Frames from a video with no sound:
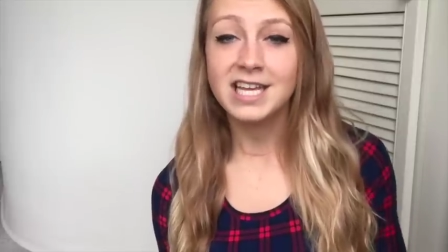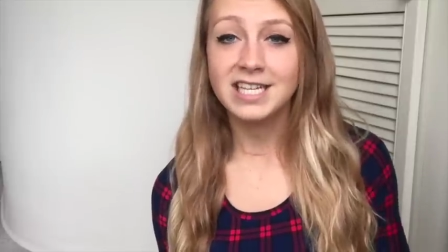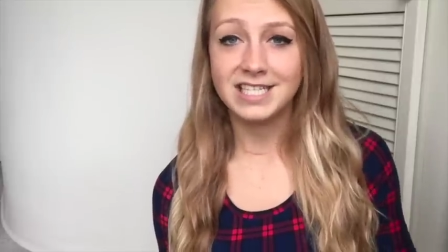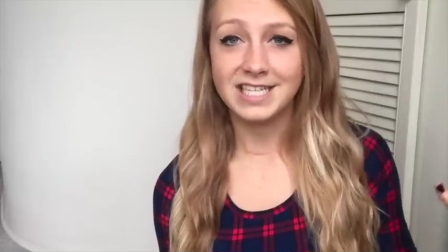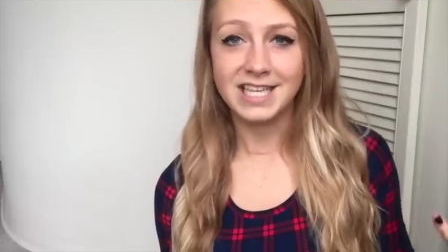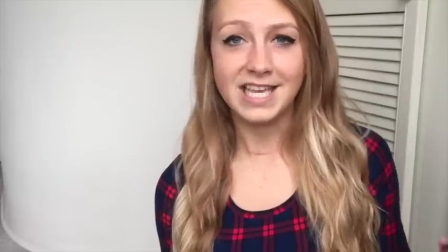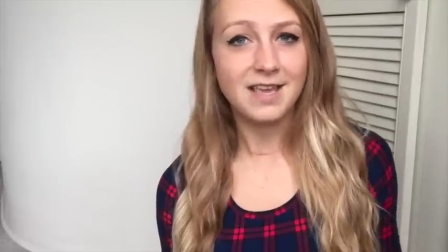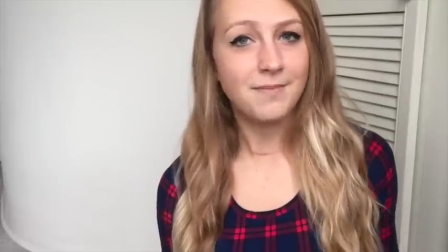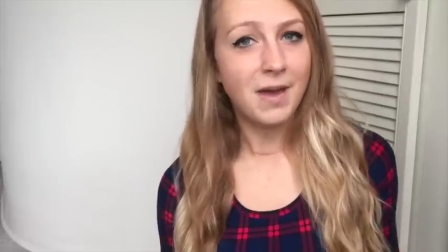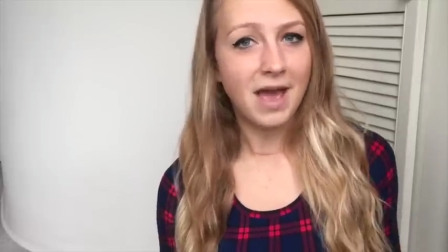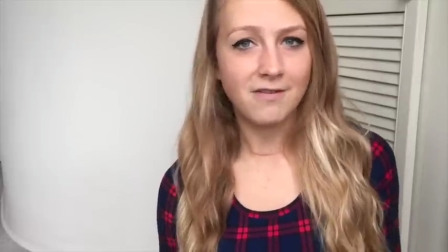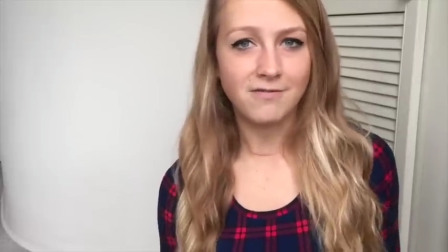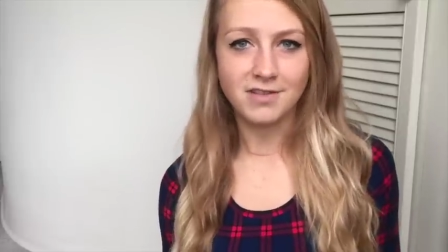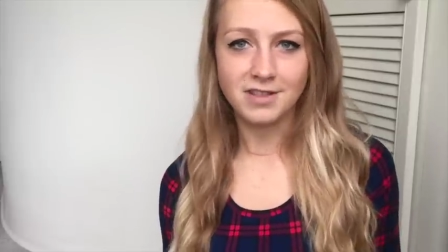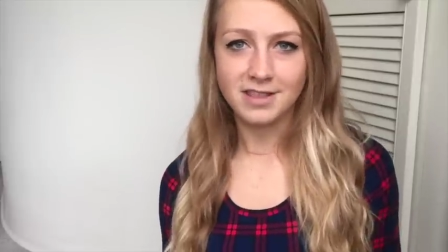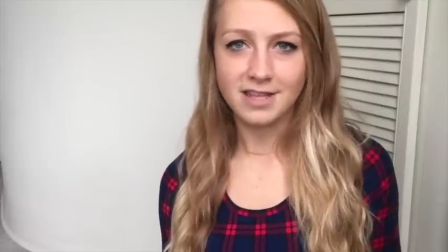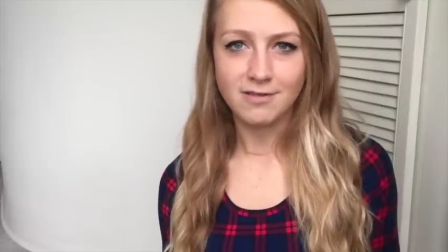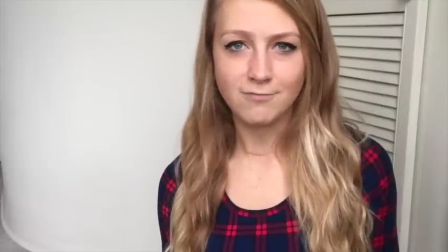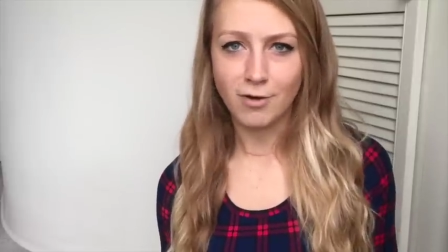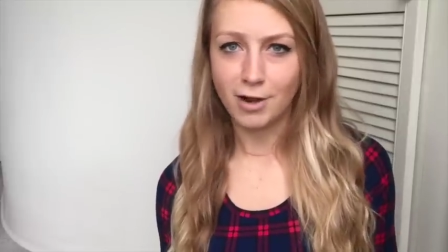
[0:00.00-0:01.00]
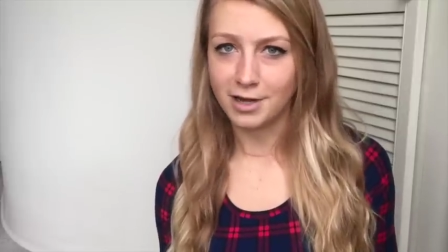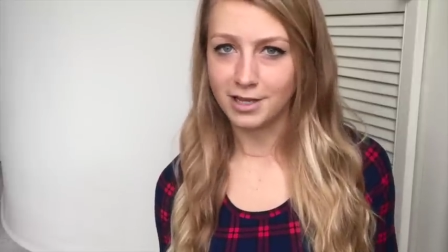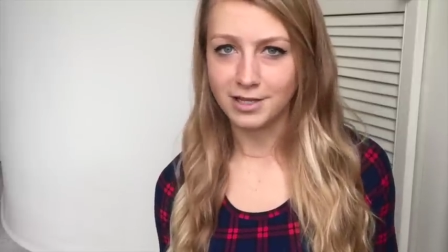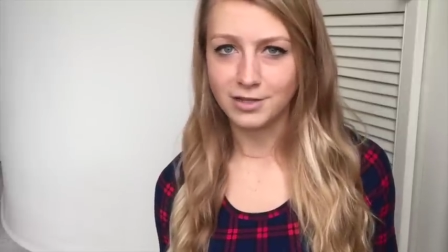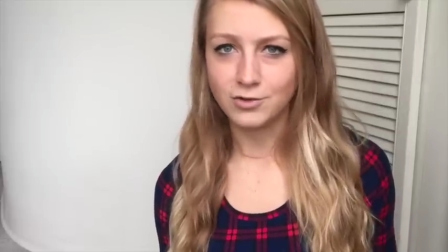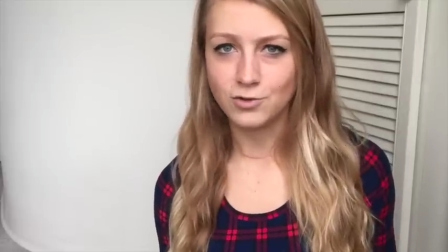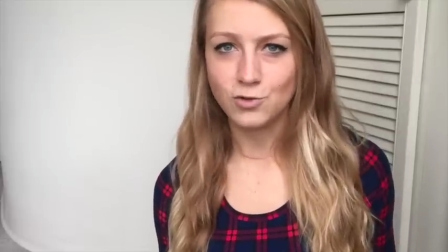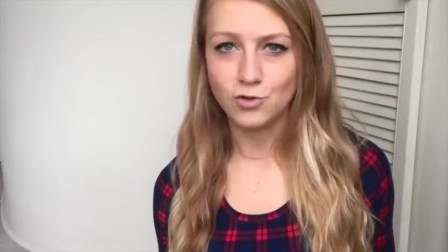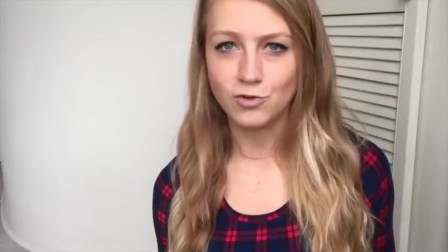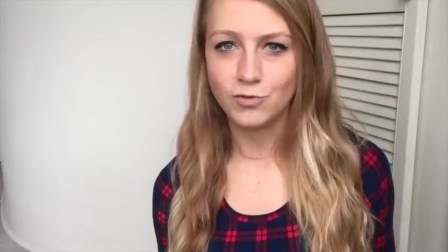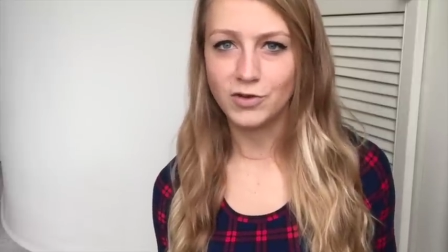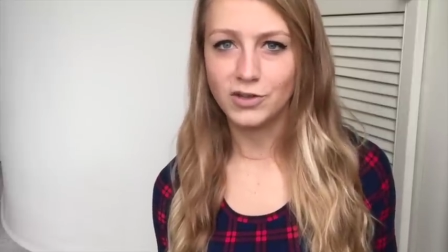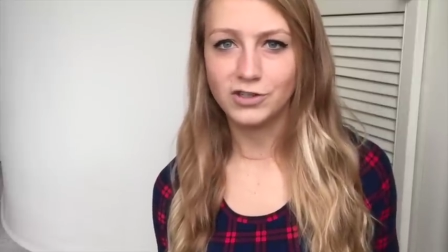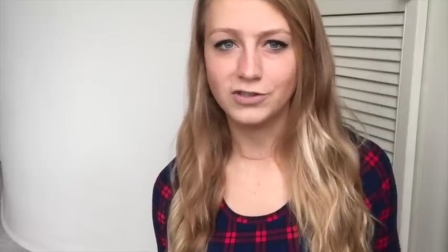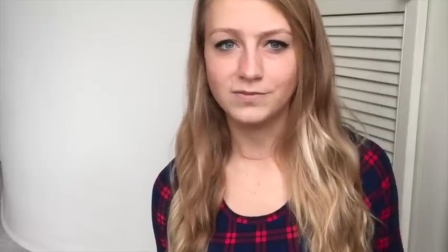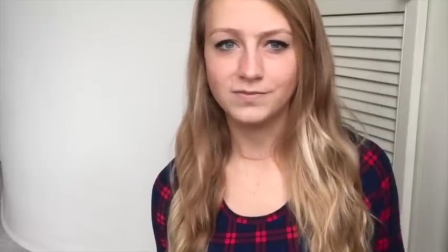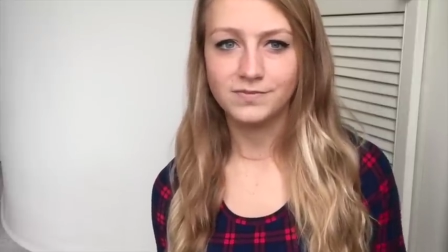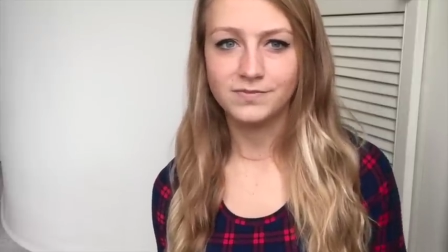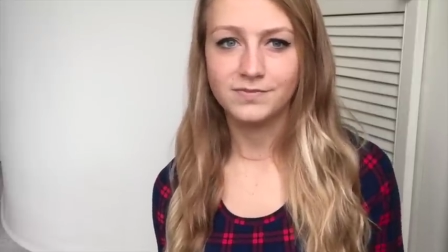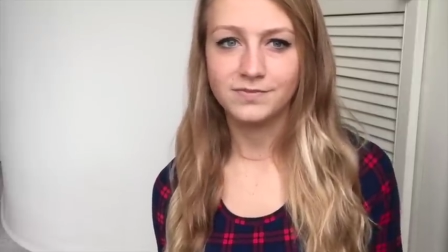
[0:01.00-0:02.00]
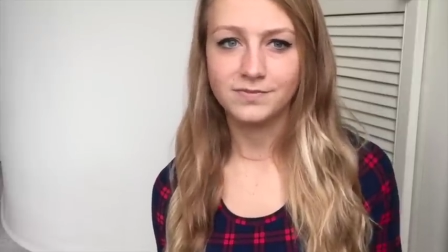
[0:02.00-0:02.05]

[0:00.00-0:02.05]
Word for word: to keep everything running as normal.